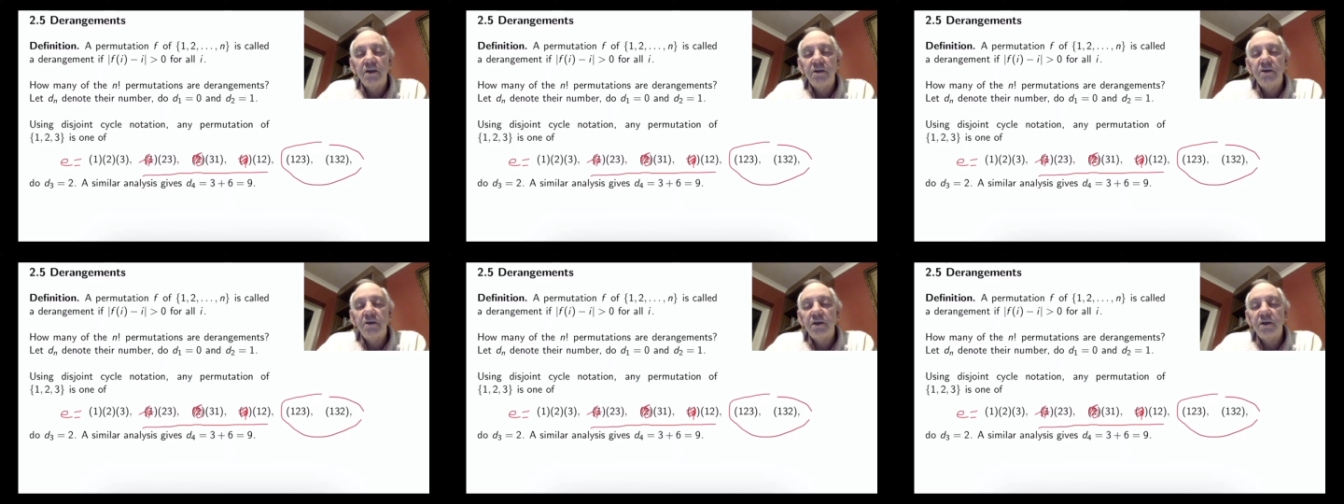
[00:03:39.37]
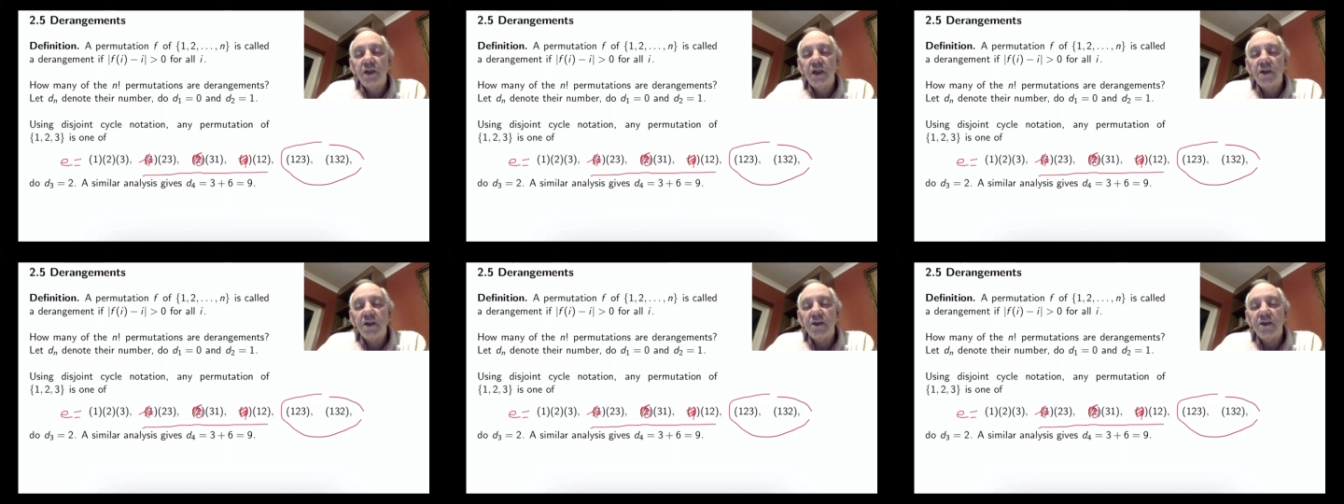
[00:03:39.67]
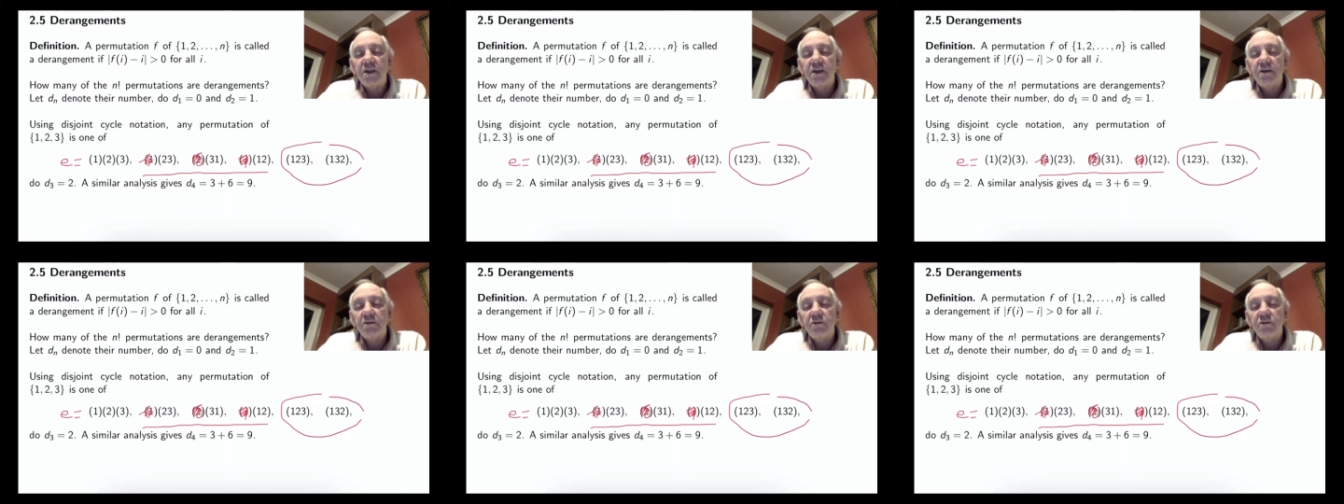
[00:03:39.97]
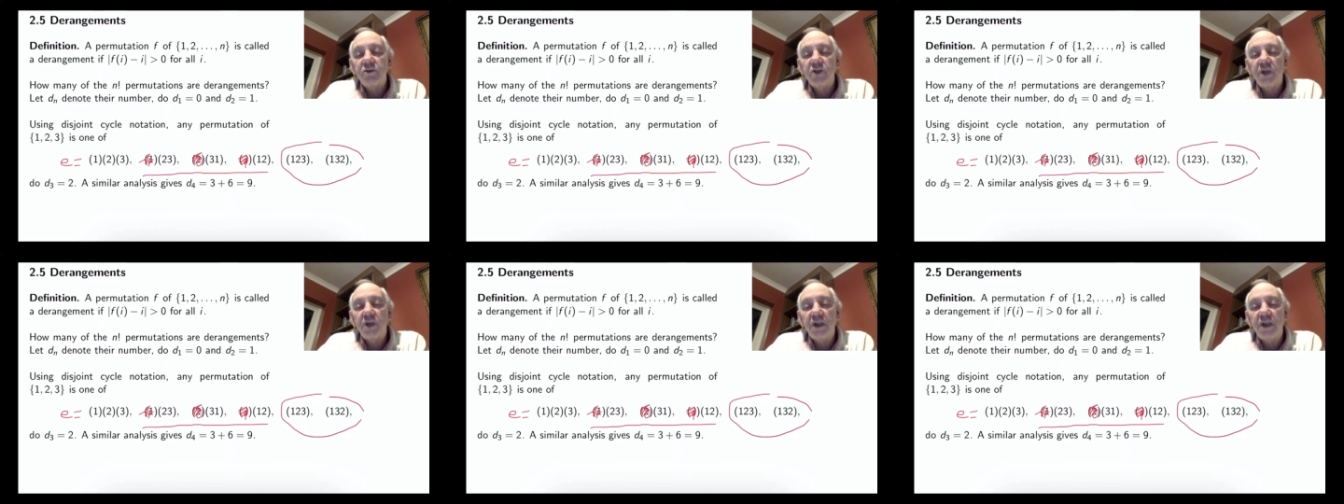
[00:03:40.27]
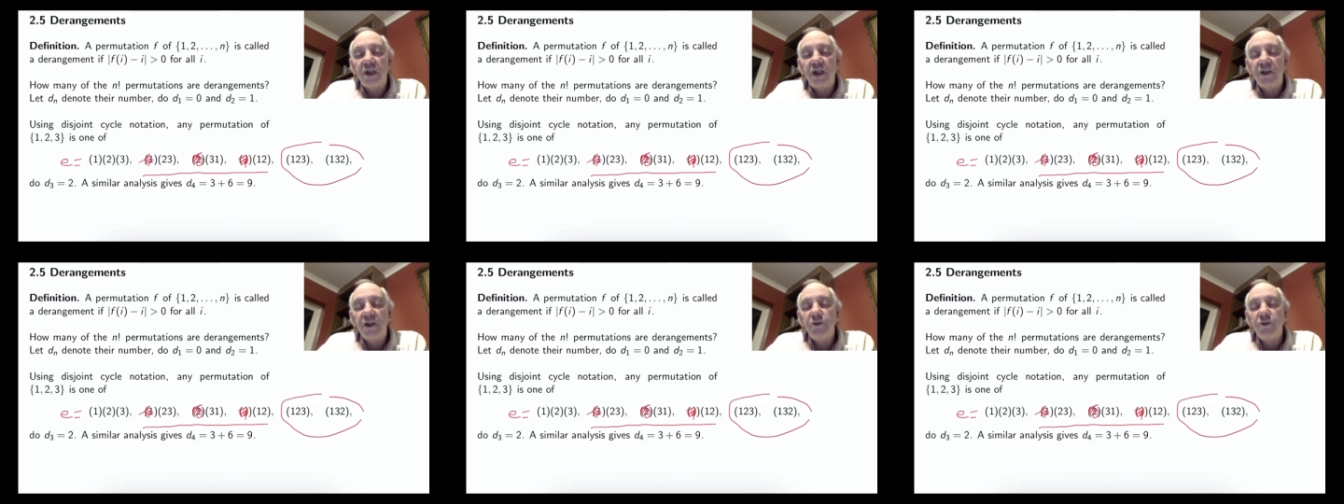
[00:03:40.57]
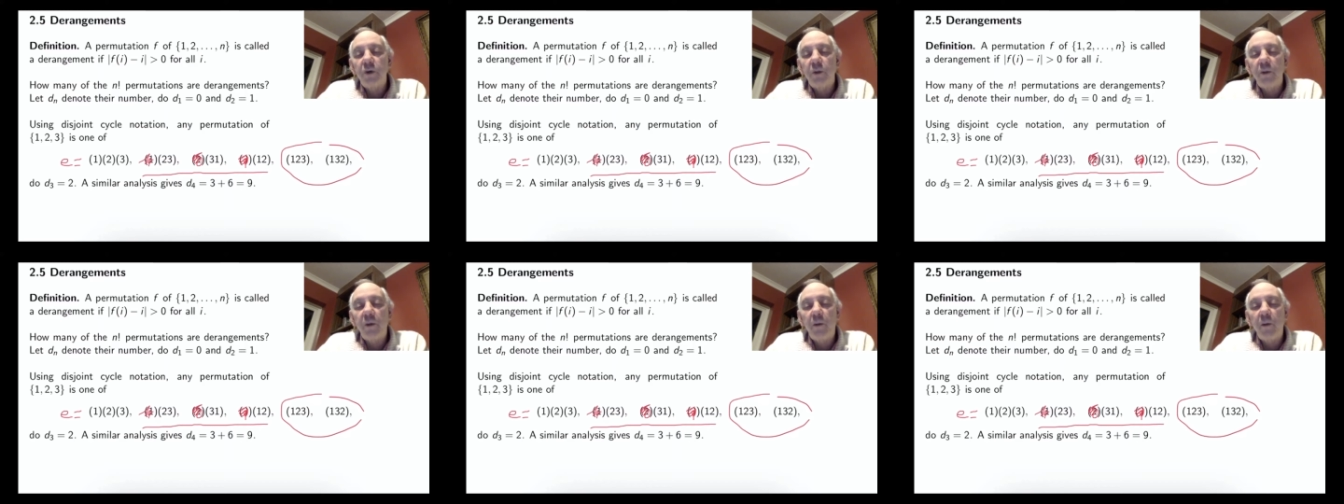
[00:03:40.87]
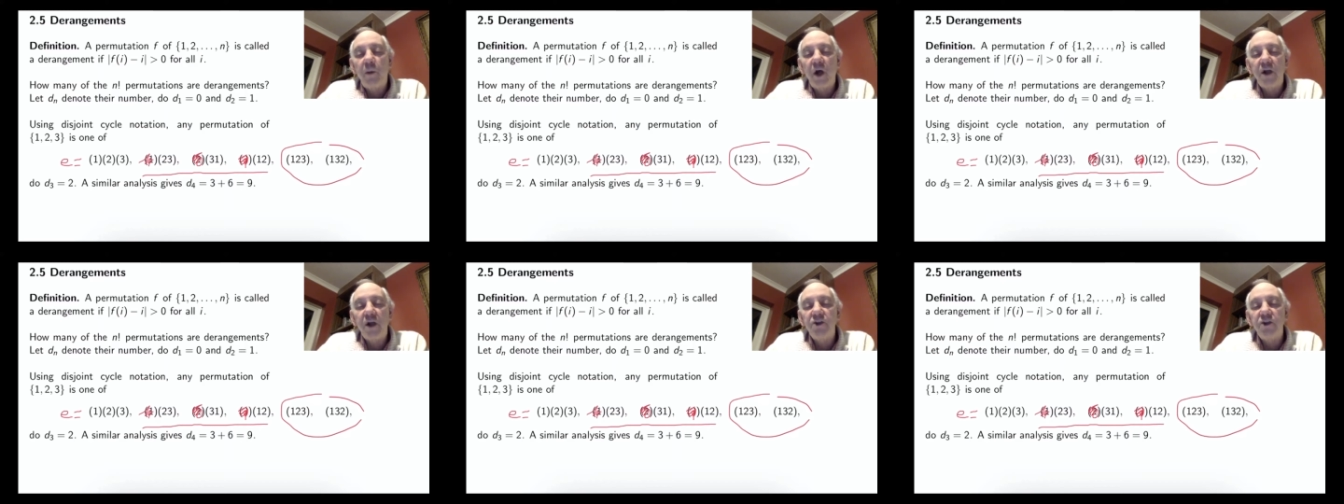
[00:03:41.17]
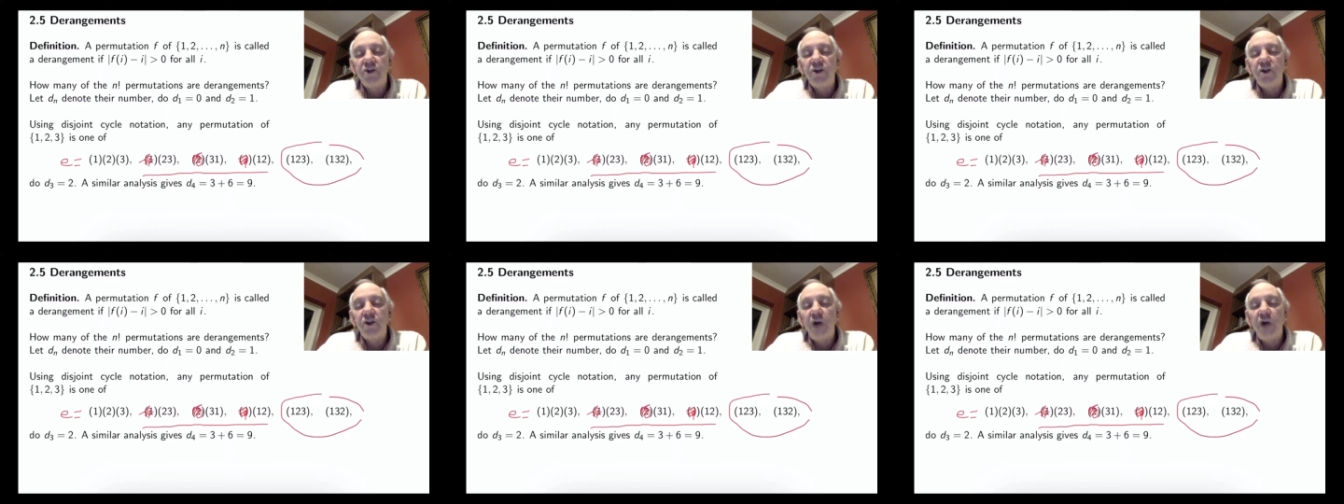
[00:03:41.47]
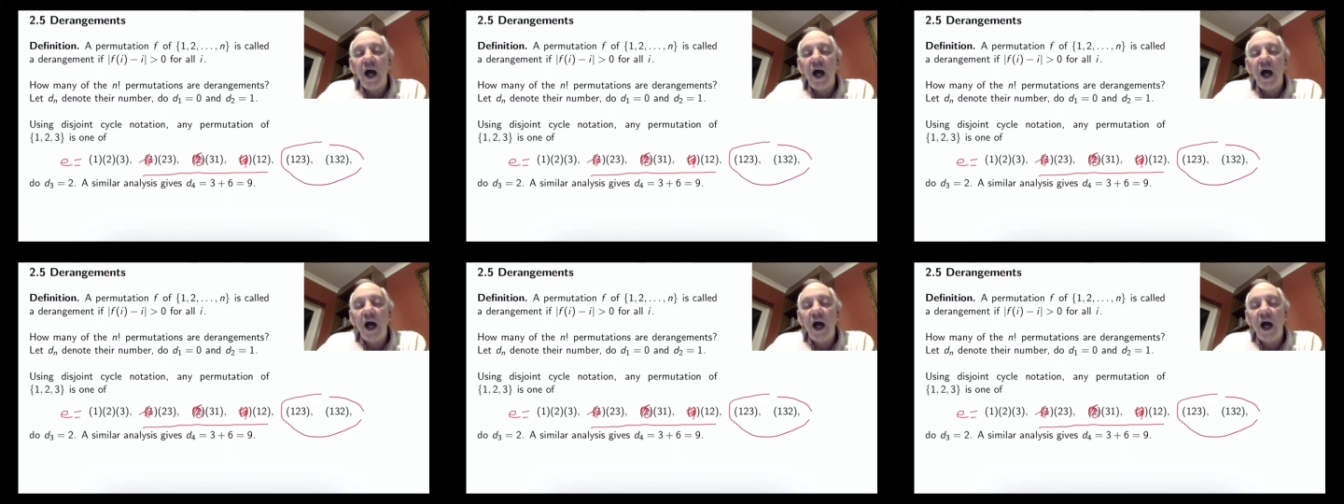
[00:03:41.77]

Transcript: That's something like swapping 1 and 2